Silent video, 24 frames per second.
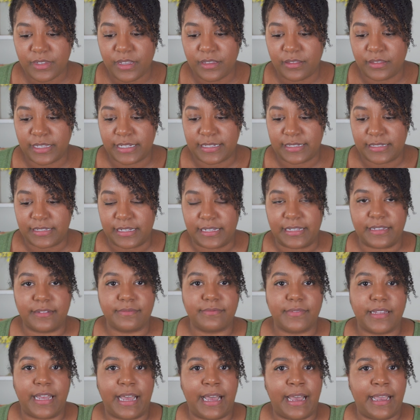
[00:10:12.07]
let's see,
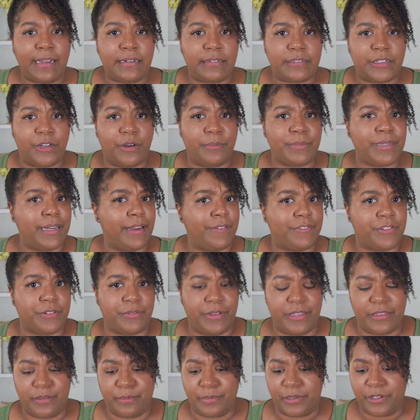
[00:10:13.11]
I don't know, I'm gonna have to
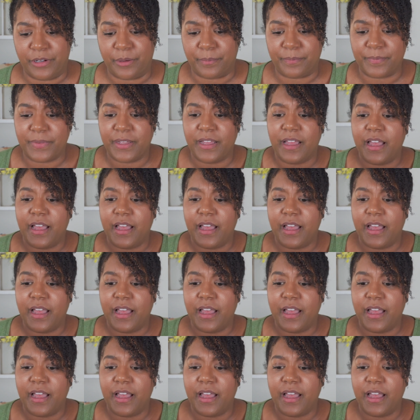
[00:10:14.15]
read the blurb.